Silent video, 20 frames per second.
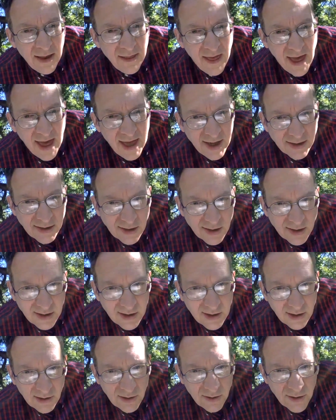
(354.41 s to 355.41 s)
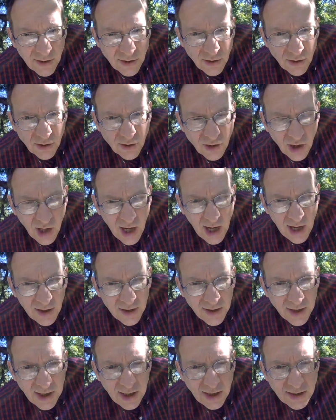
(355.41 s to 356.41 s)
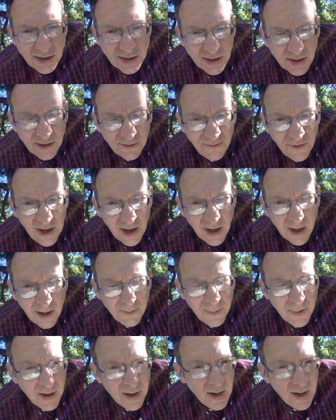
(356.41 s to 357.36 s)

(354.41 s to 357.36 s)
That is a skill that your child needs to develop,